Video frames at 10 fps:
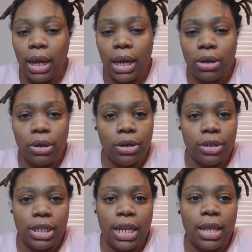I don't
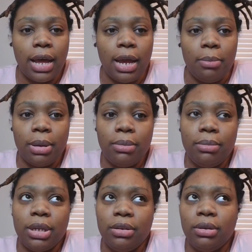understand the hype.
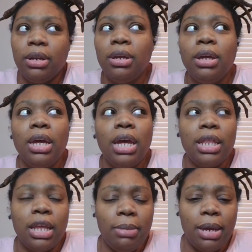
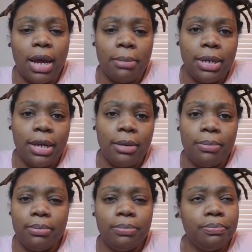They be hyped up.
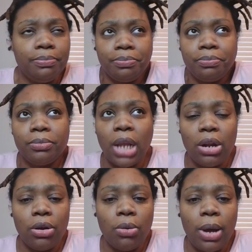I
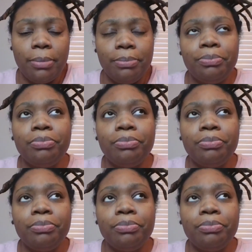don't know why.